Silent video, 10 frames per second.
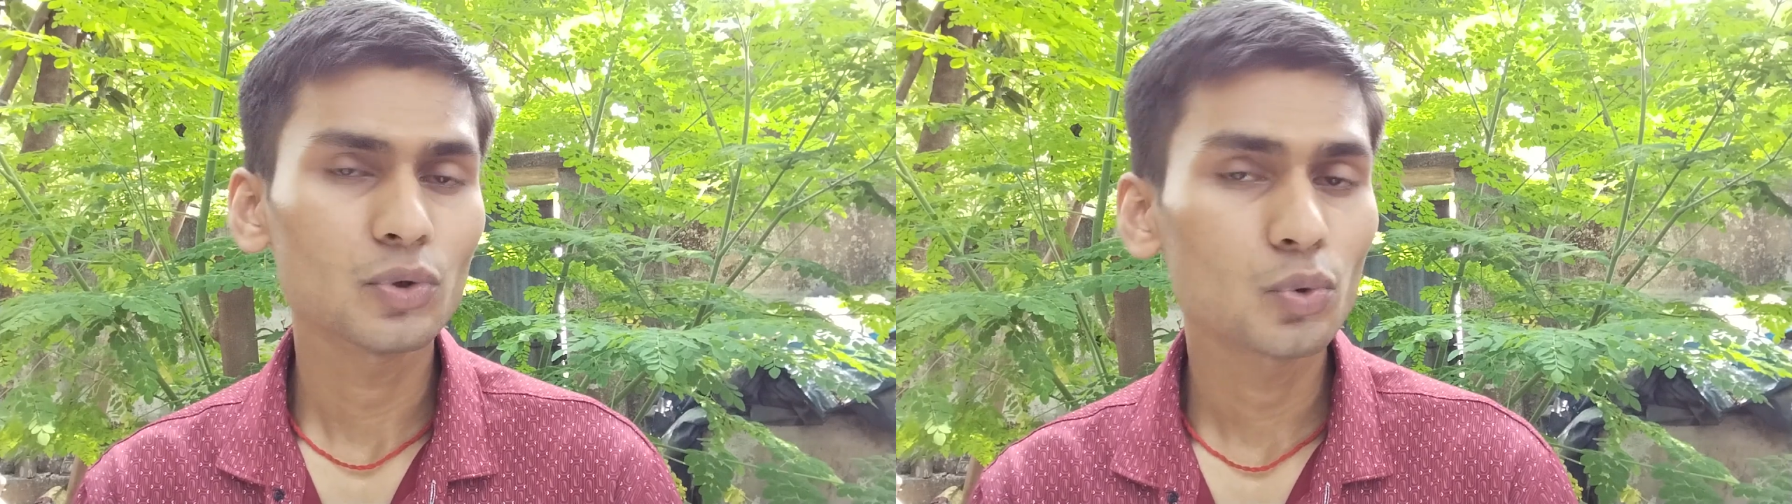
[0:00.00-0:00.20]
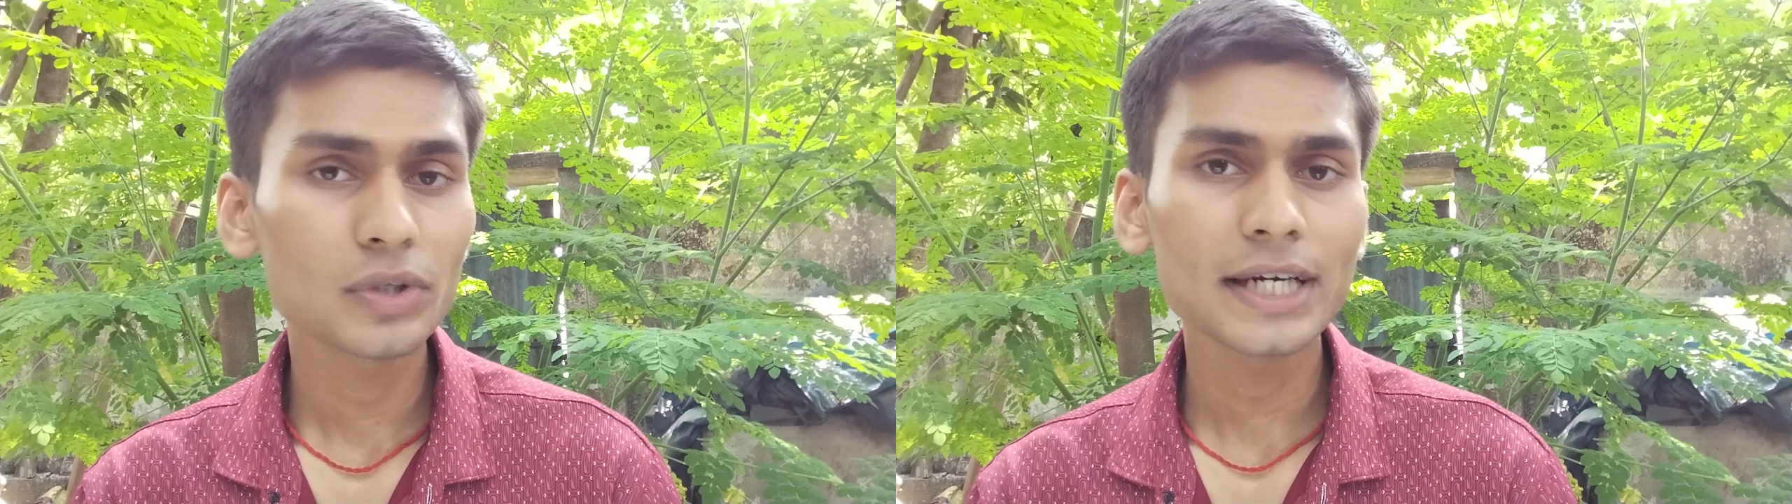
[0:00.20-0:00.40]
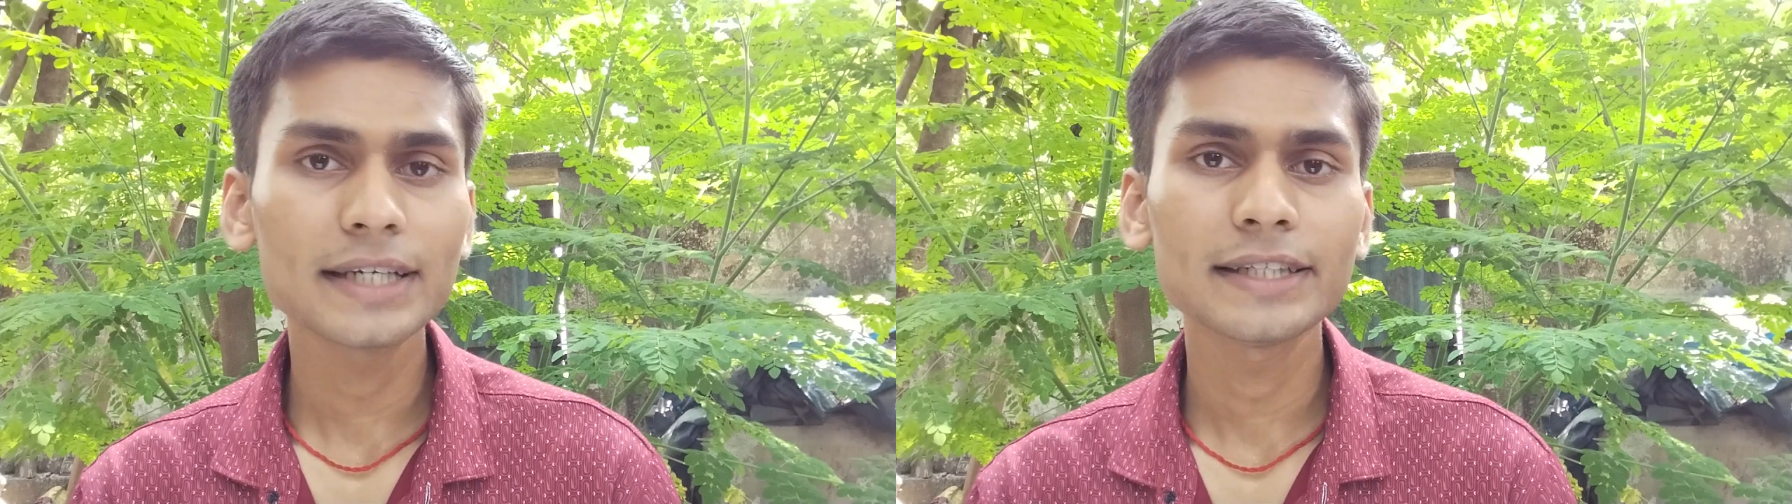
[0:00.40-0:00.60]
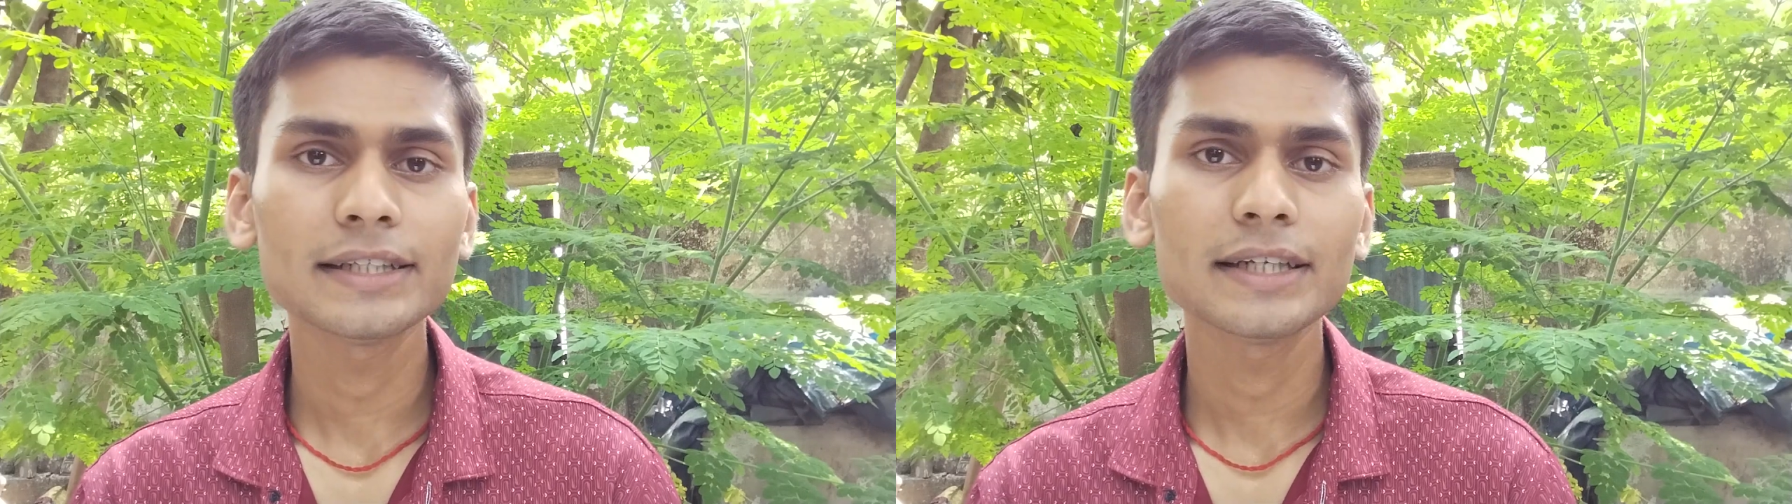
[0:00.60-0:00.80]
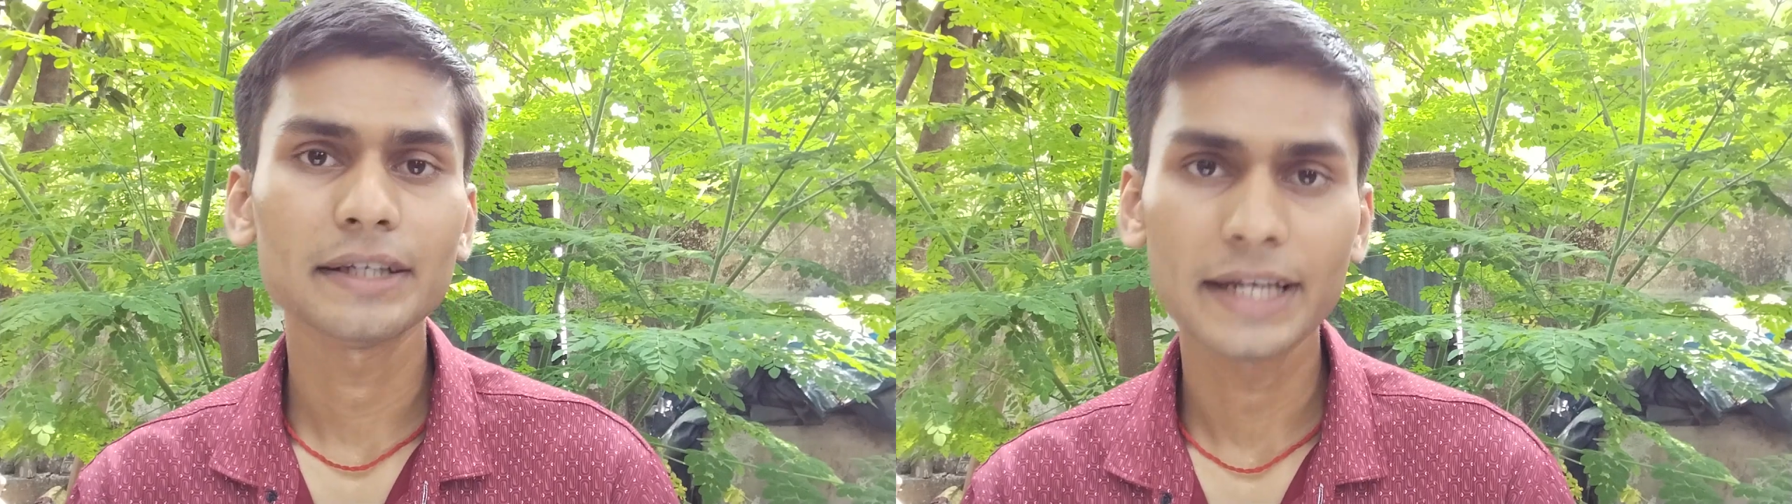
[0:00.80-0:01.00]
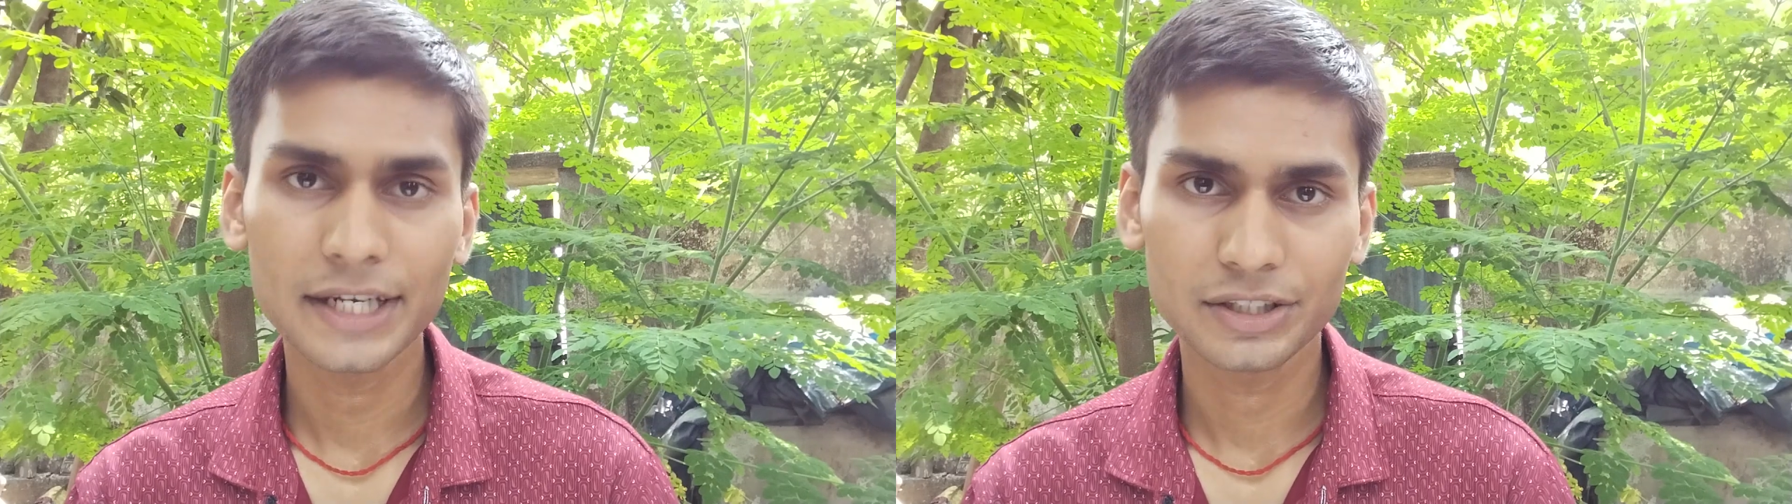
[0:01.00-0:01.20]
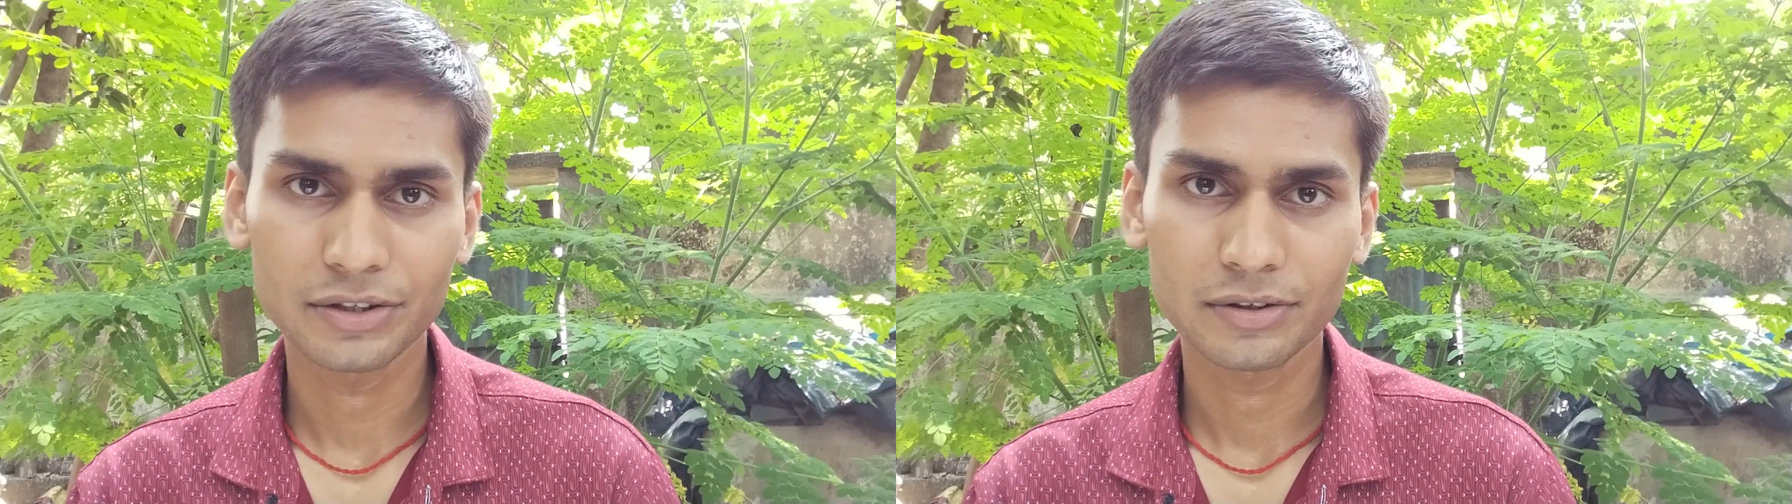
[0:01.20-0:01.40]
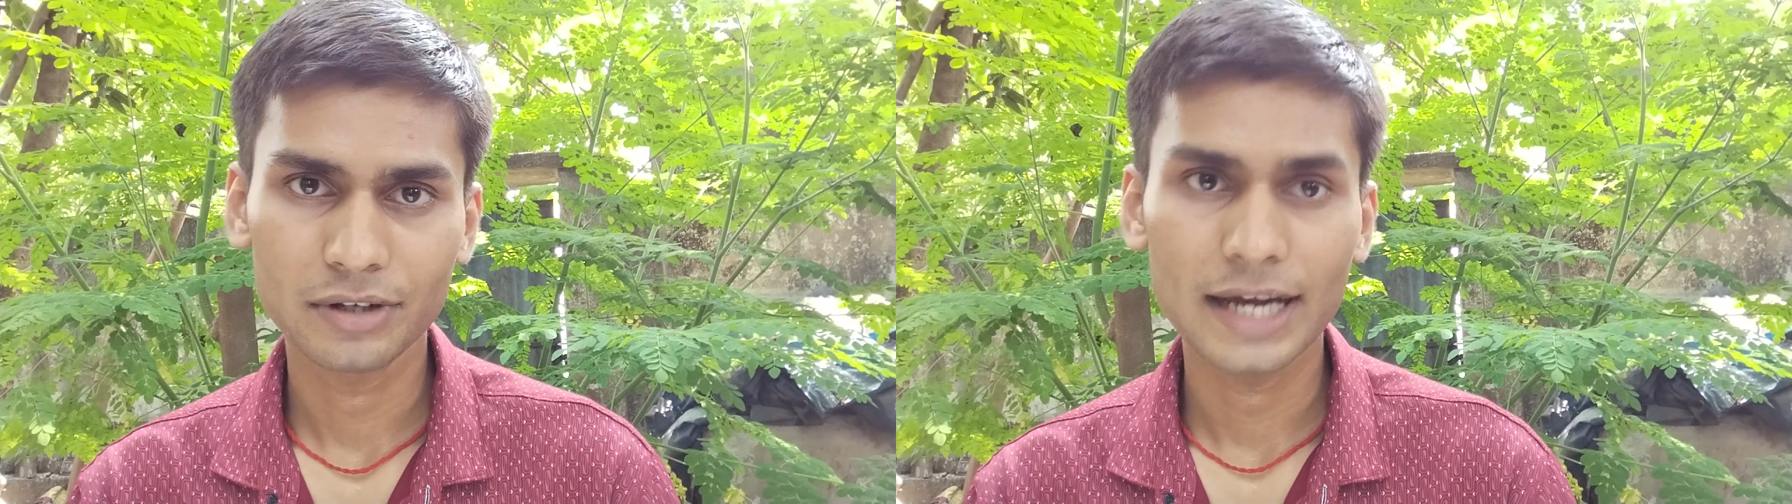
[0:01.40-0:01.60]
rooted in
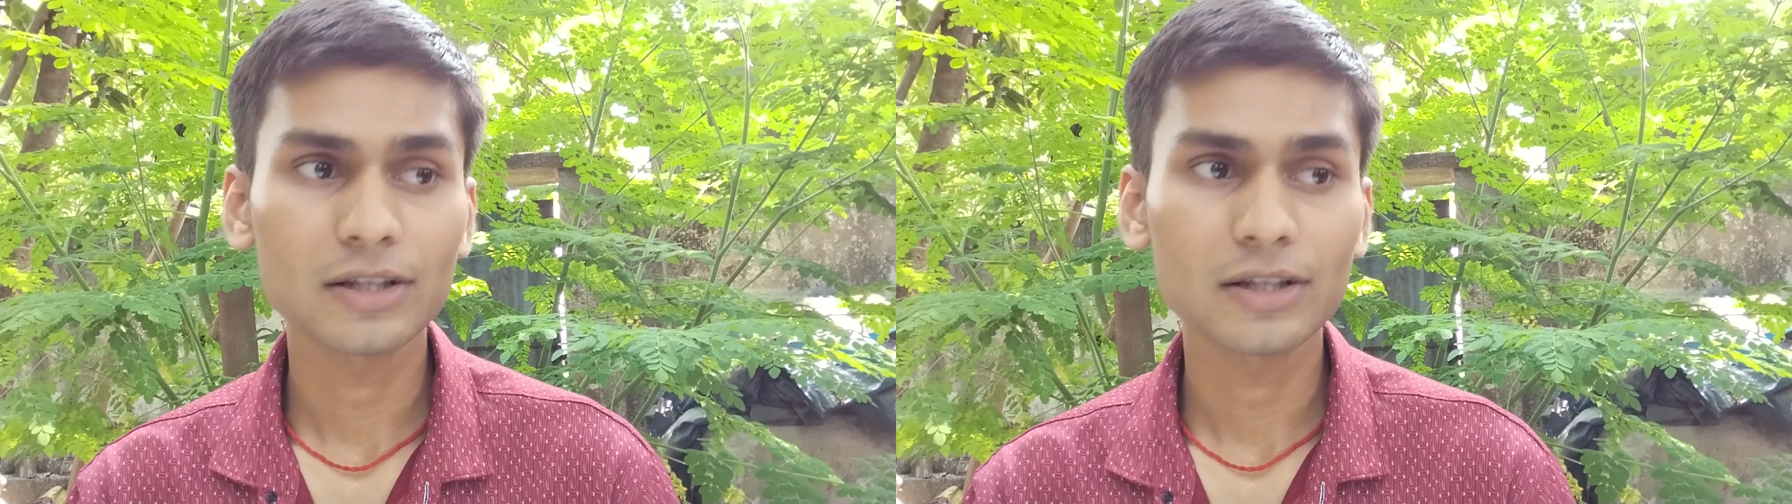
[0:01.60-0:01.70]
nature,